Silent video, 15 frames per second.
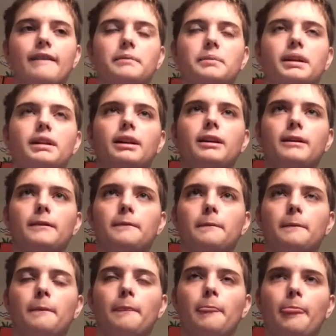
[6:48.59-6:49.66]
meaning
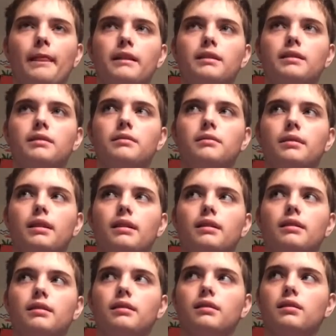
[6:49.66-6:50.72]
we
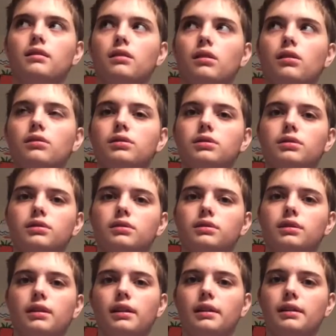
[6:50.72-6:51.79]
are closer
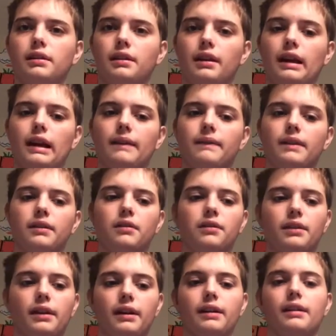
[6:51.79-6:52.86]
to the end of the game than you
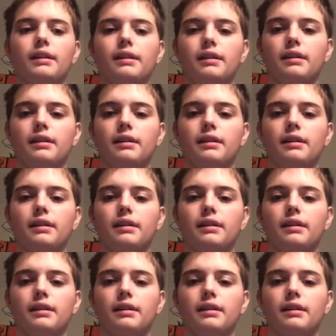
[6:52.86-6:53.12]
think.